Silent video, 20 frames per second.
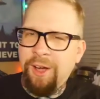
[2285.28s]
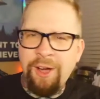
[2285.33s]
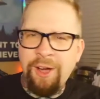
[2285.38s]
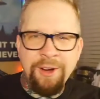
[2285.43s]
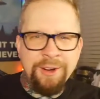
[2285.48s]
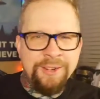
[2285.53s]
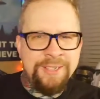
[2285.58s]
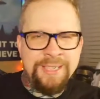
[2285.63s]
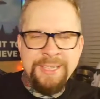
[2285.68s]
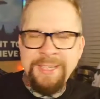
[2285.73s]

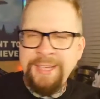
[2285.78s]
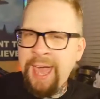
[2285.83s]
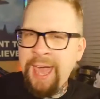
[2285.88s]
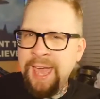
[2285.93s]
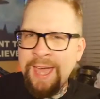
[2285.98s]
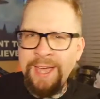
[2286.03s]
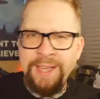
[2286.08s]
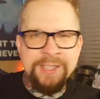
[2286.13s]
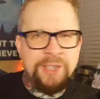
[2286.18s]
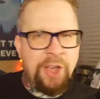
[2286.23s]

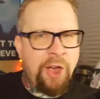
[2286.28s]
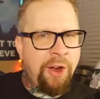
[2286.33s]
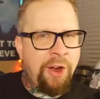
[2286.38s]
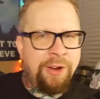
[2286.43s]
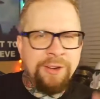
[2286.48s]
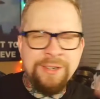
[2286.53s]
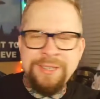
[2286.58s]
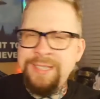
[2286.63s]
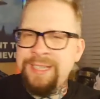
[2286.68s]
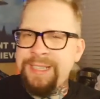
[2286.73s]
RTAs,
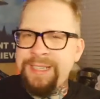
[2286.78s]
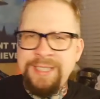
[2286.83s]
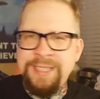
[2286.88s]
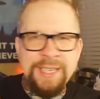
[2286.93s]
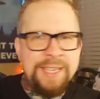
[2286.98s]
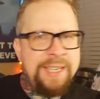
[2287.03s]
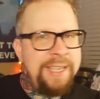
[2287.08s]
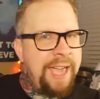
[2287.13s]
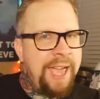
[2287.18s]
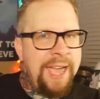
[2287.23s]

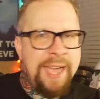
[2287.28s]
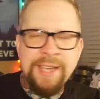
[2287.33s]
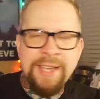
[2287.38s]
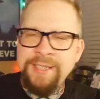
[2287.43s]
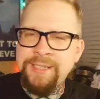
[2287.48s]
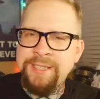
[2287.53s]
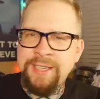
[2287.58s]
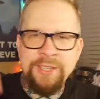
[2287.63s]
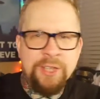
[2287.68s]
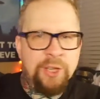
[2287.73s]

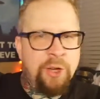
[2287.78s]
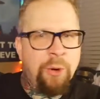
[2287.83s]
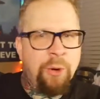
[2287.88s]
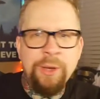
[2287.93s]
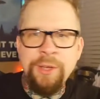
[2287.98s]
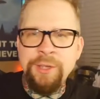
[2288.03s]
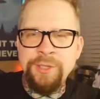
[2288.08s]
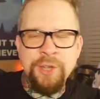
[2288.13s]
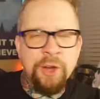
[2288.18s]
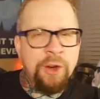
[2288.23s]
RDTAs, like the
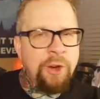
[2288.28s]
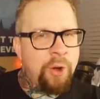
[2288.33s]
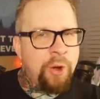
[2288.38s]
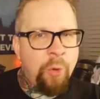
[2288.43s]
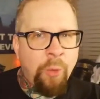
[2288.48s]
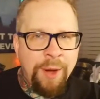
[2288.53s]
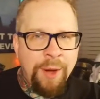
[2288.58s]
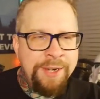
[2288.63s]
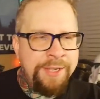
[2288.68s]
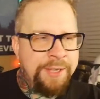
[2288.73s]
coils aren't
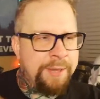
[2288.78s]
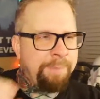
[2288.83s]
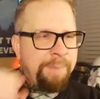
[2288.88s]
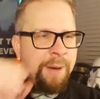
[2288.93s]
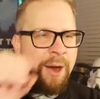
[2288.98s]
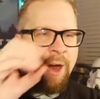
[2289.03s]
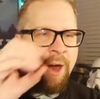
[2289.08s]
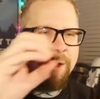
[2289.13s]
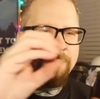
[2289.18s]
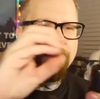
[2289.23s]
quite at the
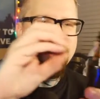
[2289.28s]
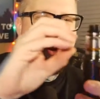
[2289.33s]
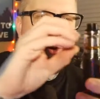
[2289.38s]
bottom.